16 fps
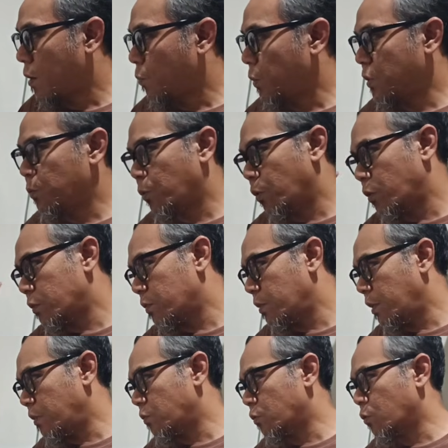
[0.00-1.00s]
which was
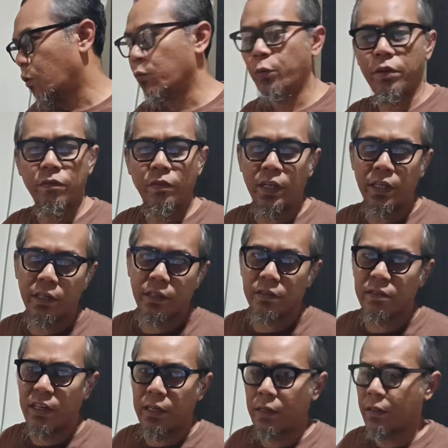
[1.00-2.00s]
installed with
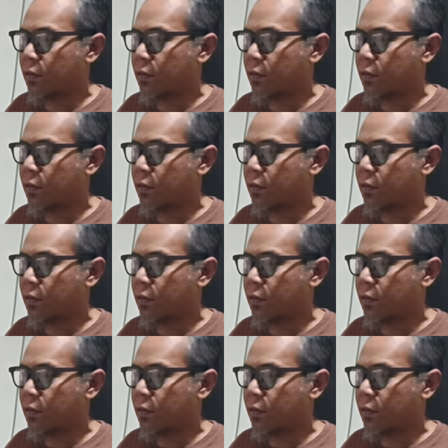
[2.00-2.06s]
Lineux Sling.